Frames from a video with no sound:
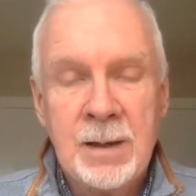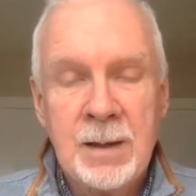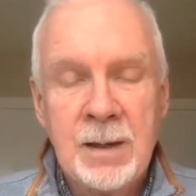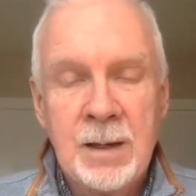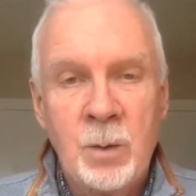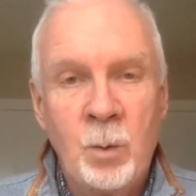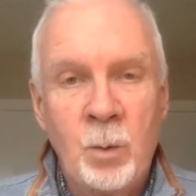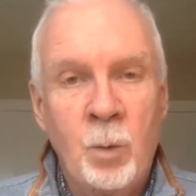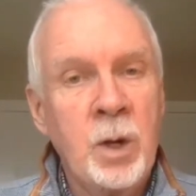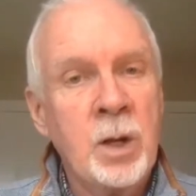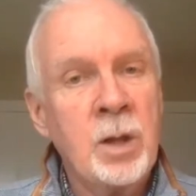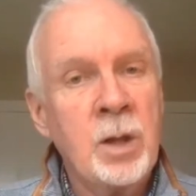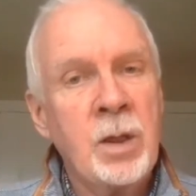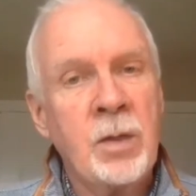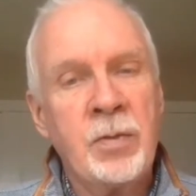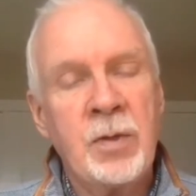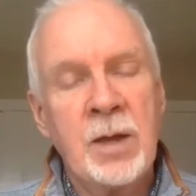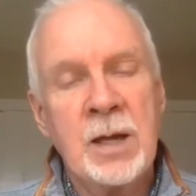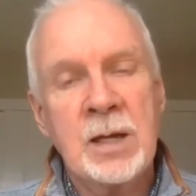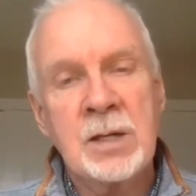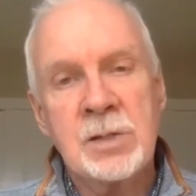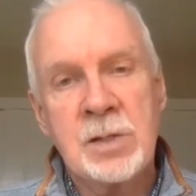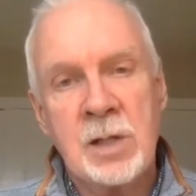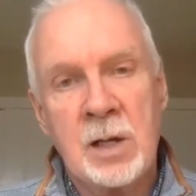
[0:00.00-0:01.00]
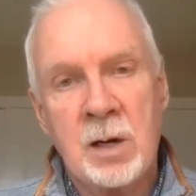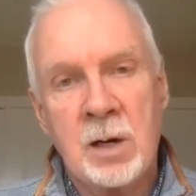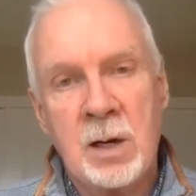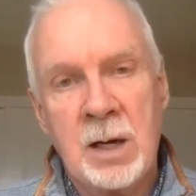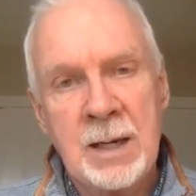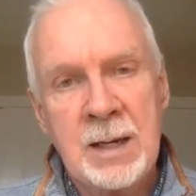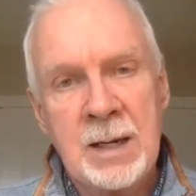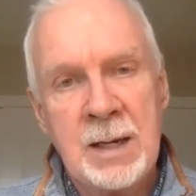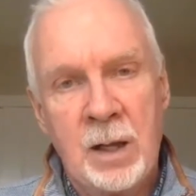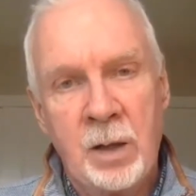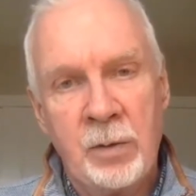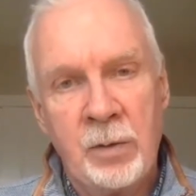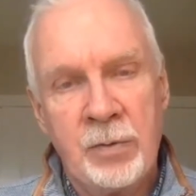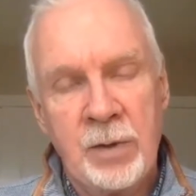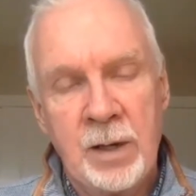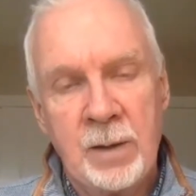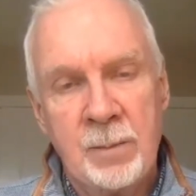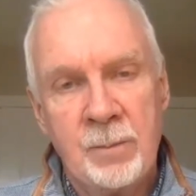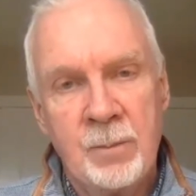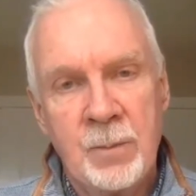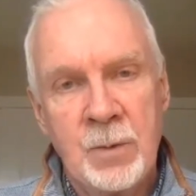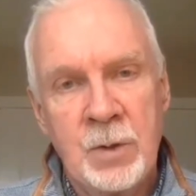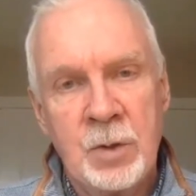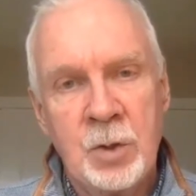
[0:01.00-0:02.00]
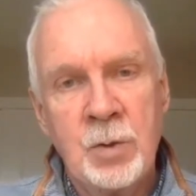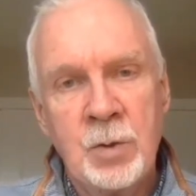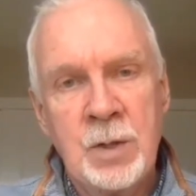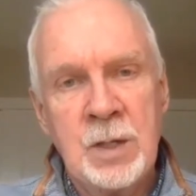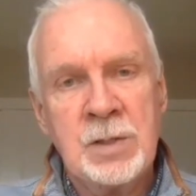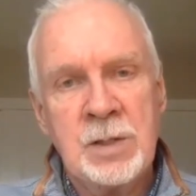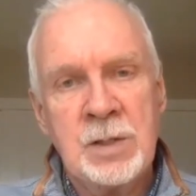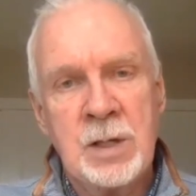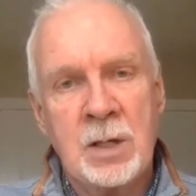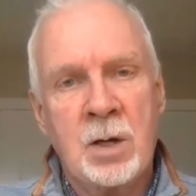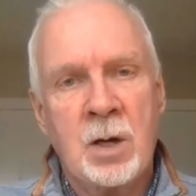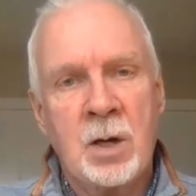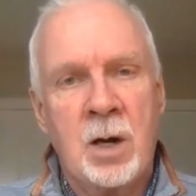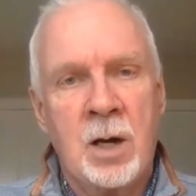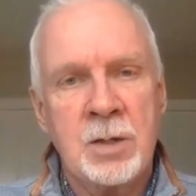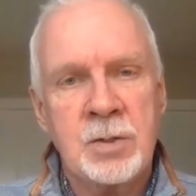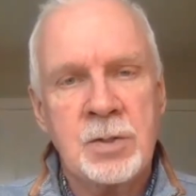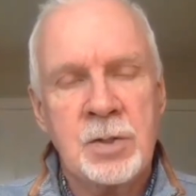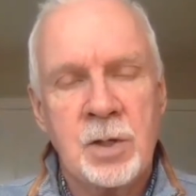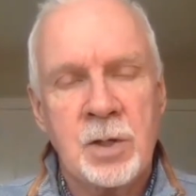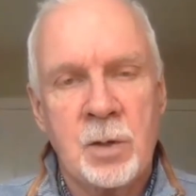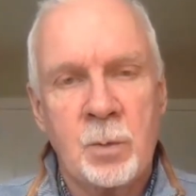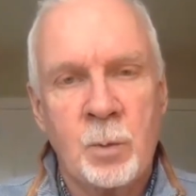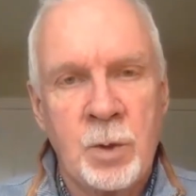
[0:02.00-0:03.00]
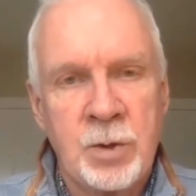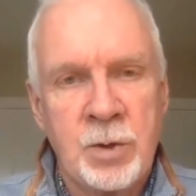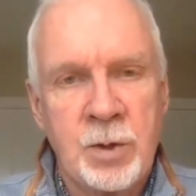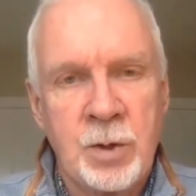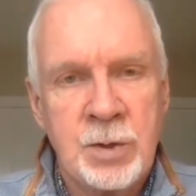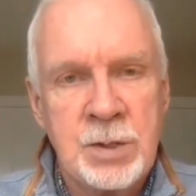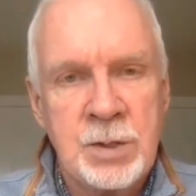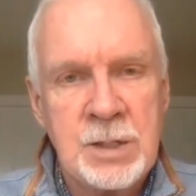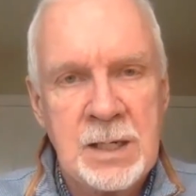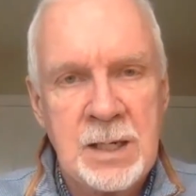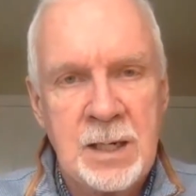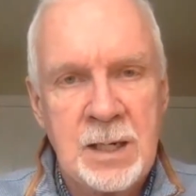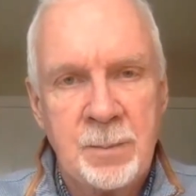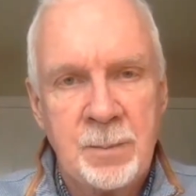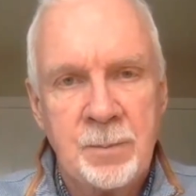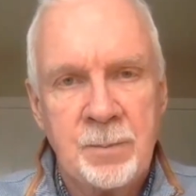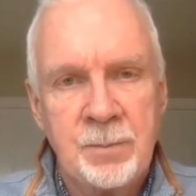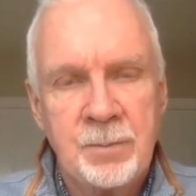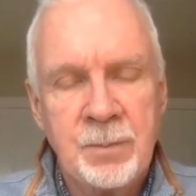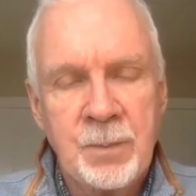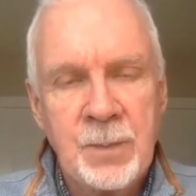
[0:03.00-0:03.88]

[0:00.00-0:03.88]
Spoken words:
What are the things that are unhealthy? Do this in concert with your team.